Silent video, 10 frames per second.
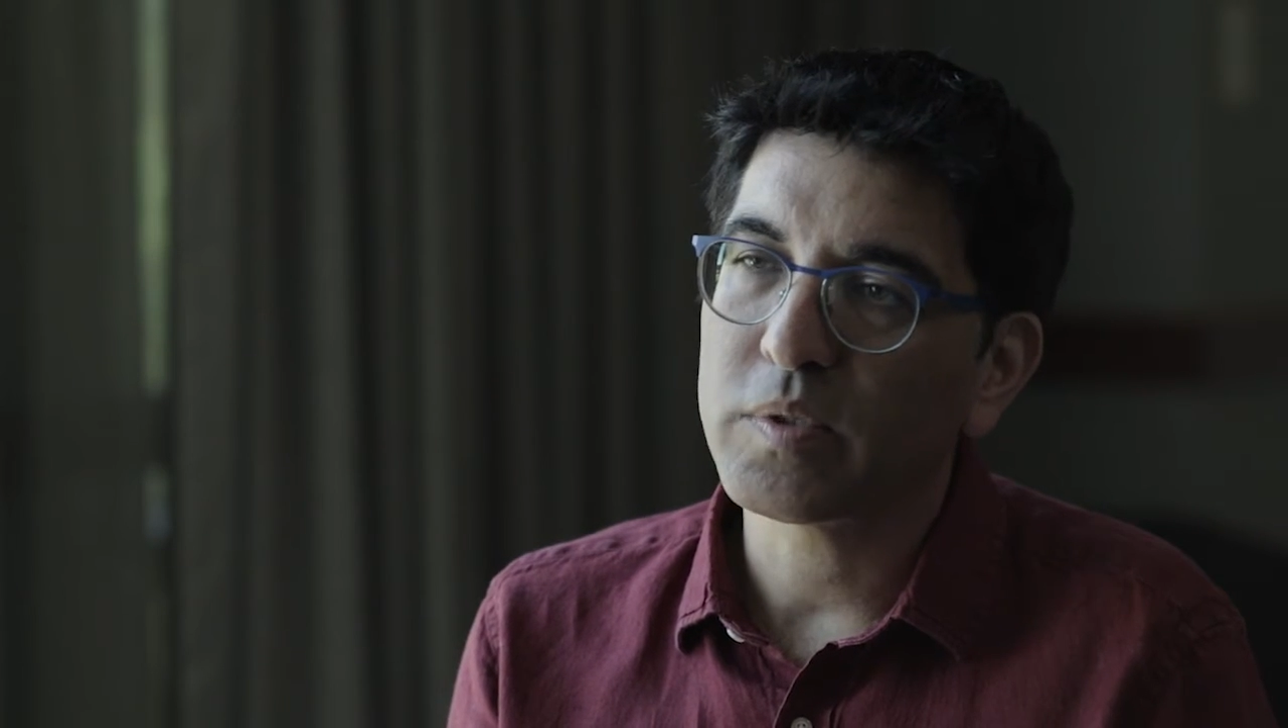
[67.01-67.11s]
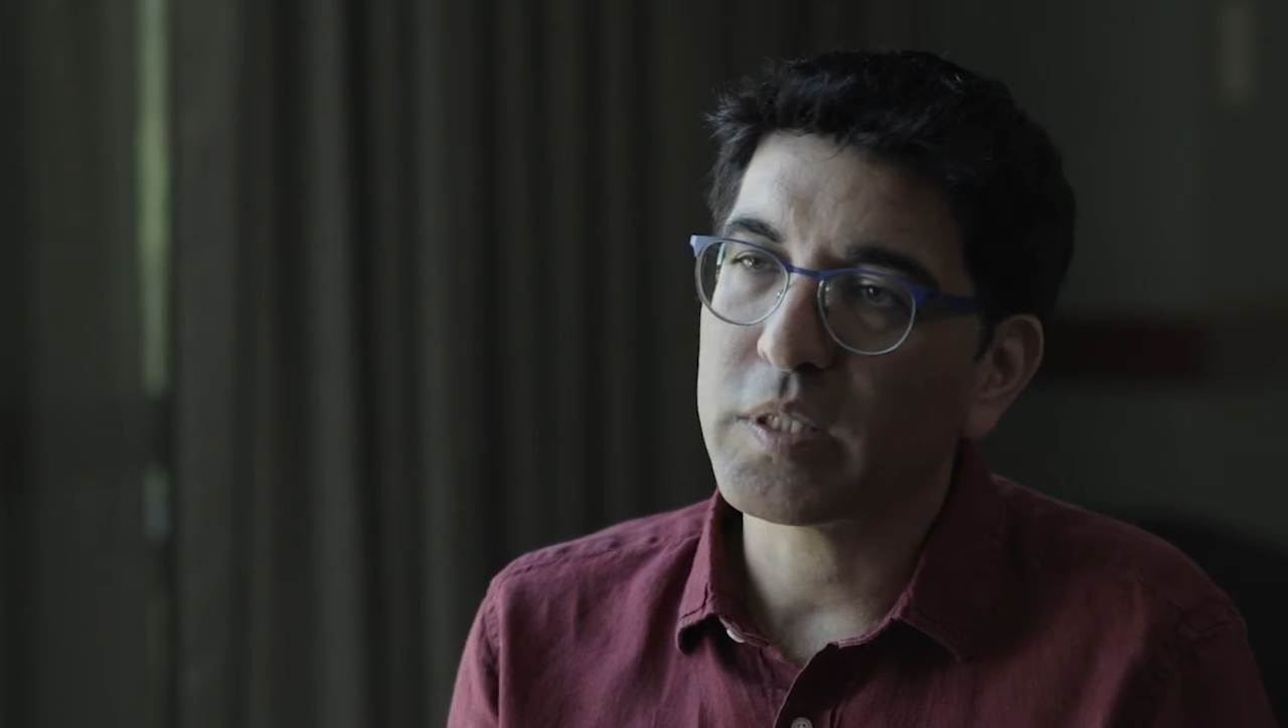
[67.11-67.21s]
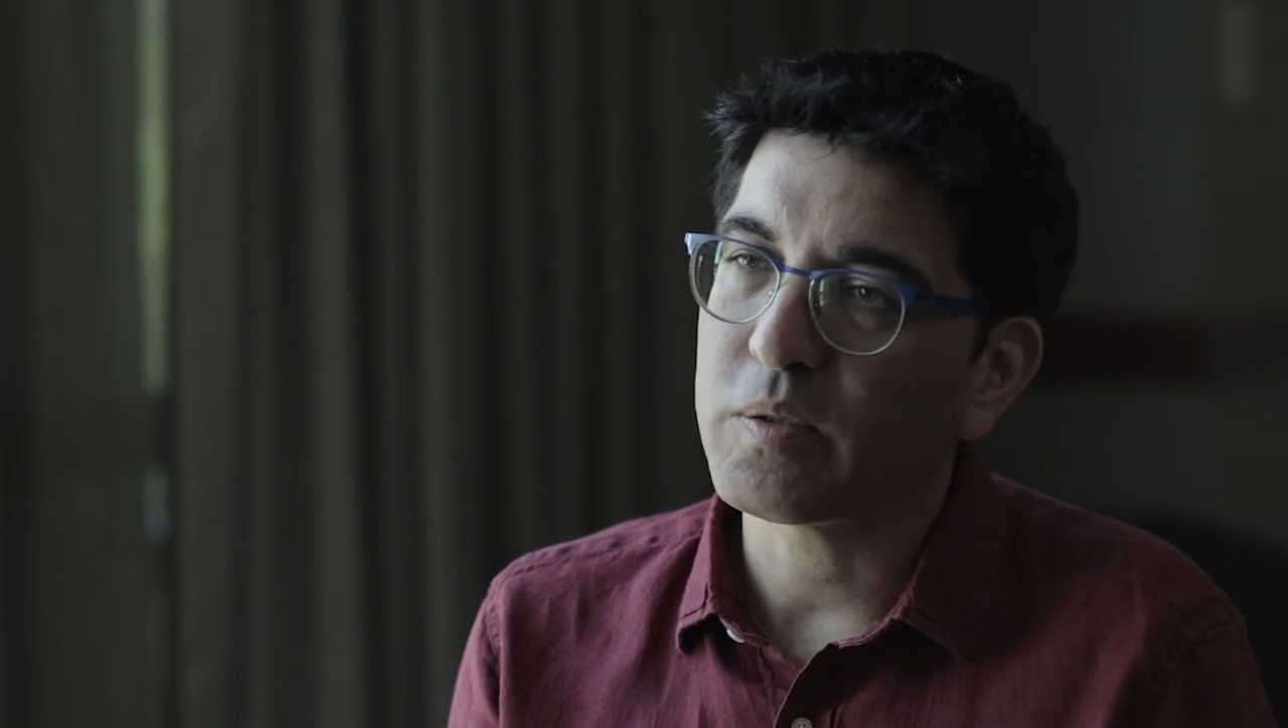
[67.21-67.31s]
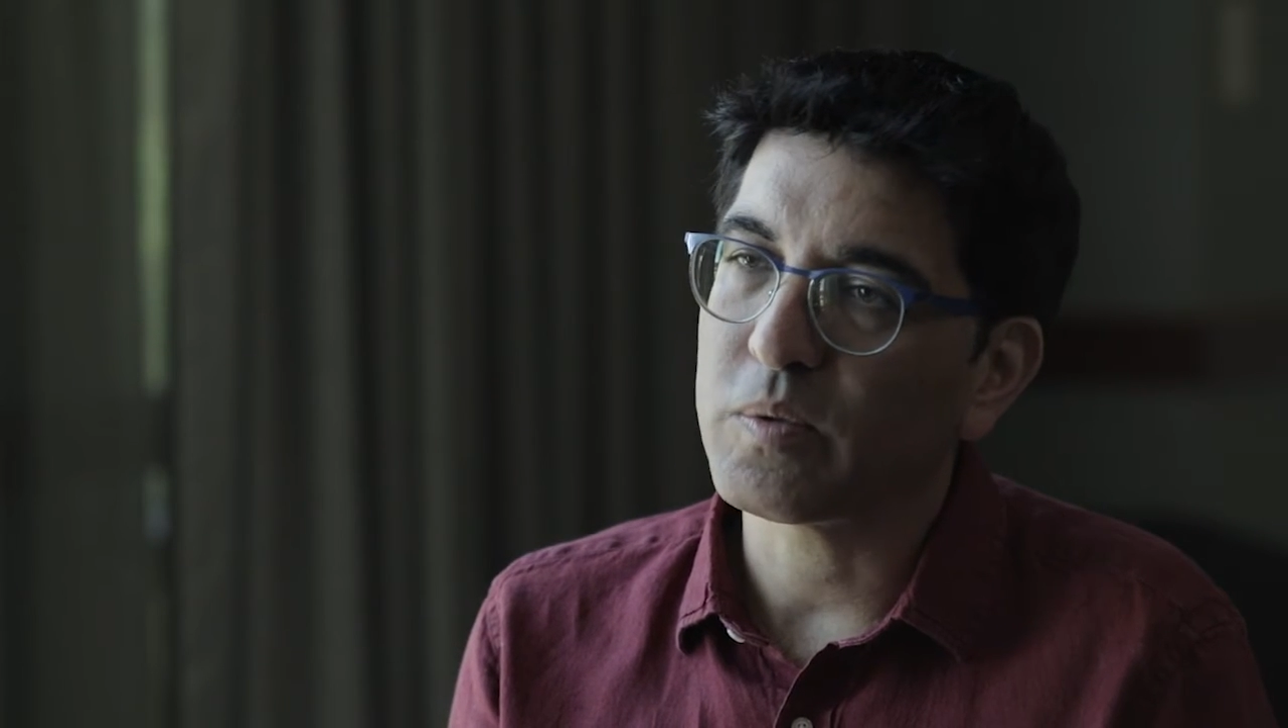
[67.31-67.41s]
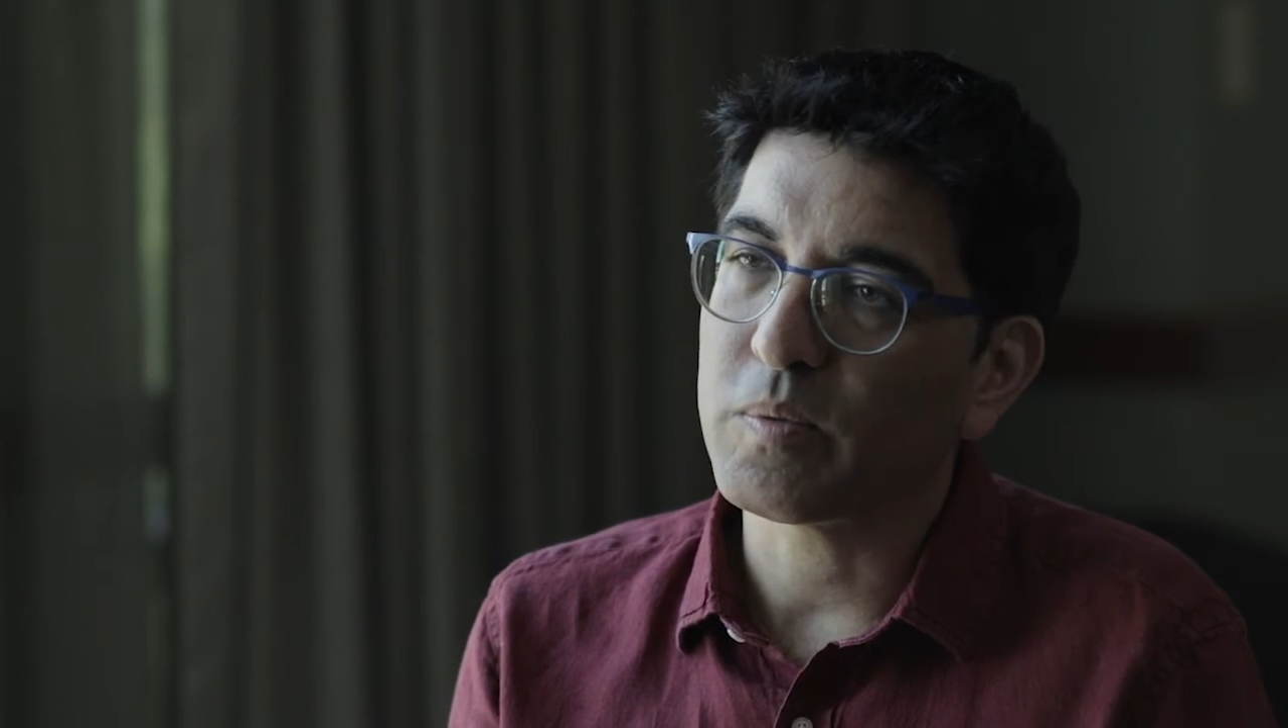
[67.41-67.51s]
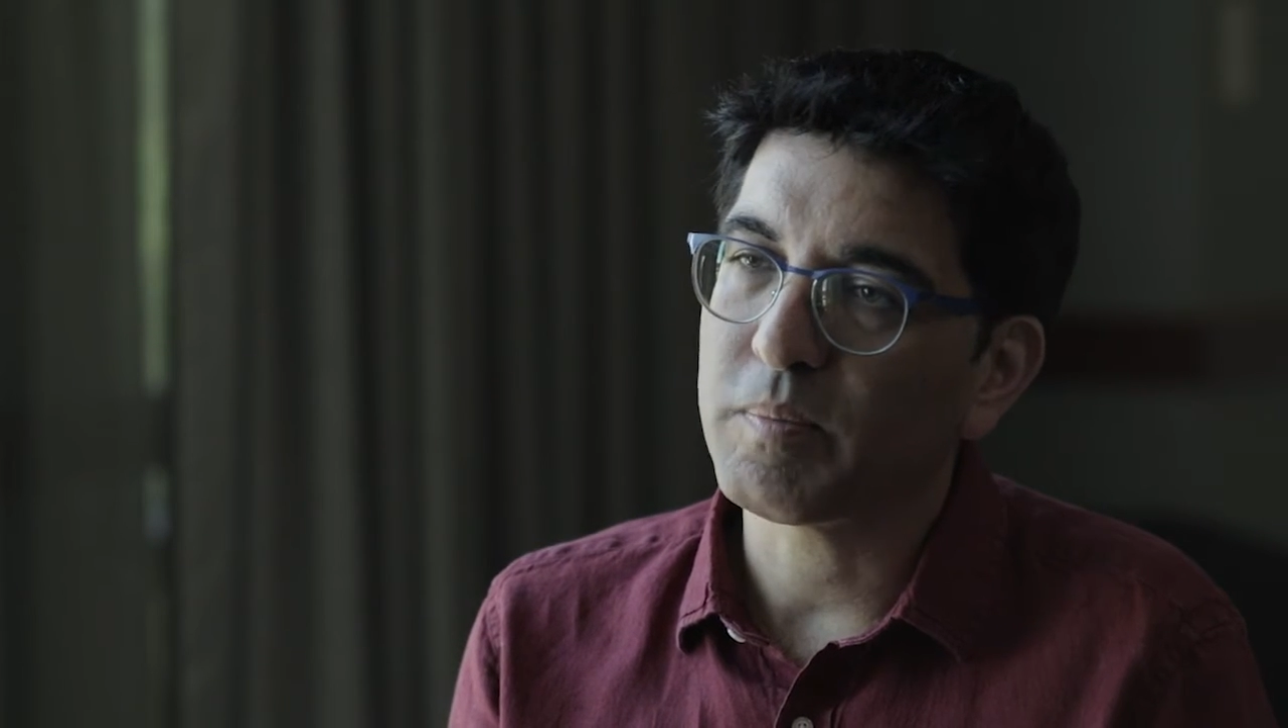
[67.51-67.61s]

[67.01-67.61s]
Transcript: do you